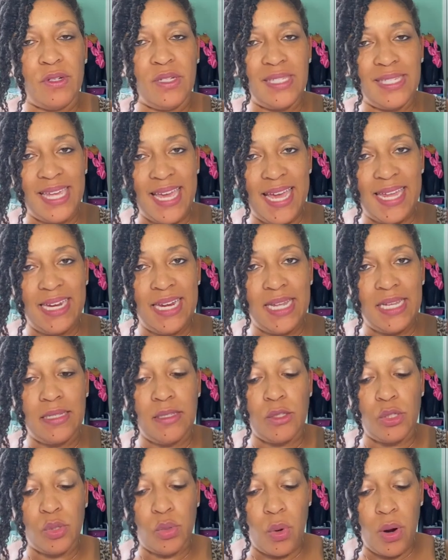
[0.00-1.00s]
scanning in
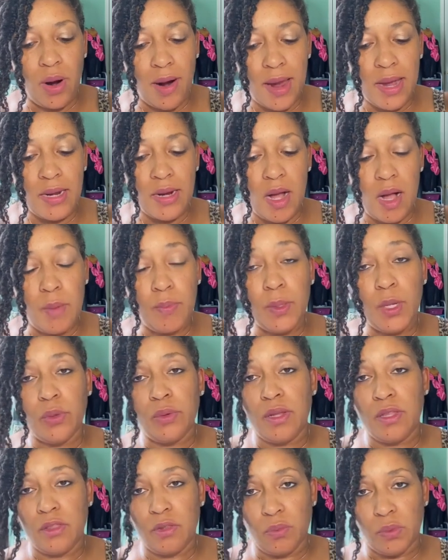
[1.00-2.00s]
store and
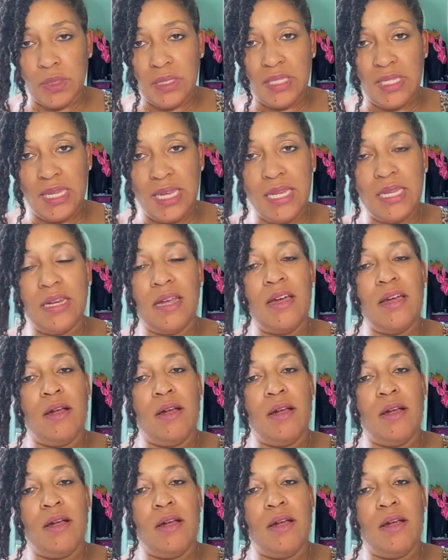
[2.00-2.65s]
uploading the receipt.